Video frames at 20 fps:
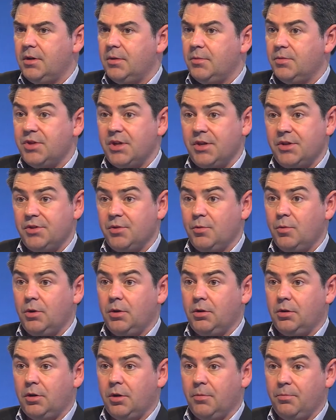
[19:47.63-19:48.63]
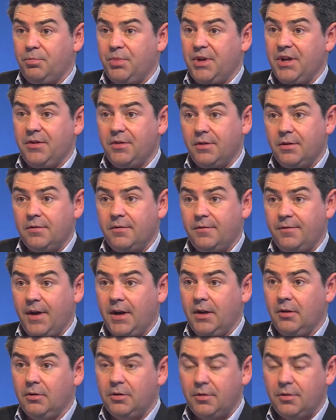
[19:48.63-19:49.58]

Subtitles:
since the World Cup bid failed